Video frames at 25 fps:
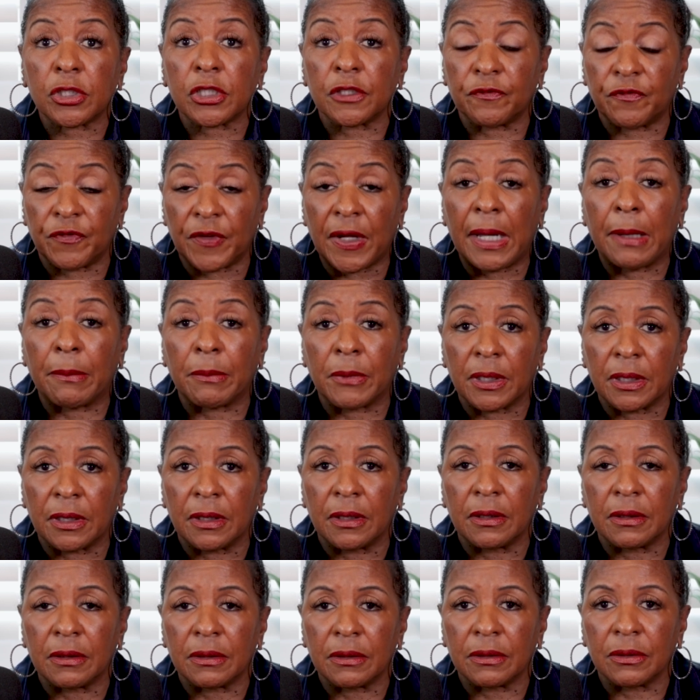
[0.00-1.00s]
and
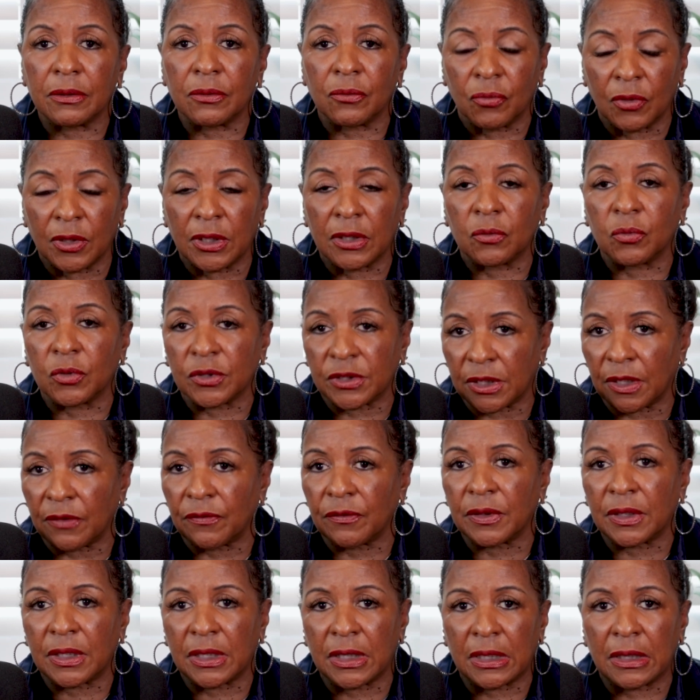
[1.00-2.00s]
family really was
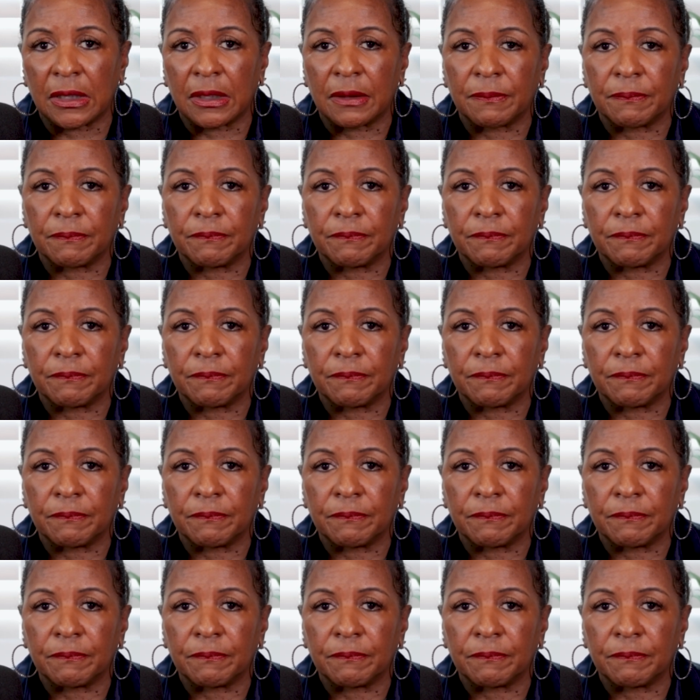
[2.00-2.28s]
everything.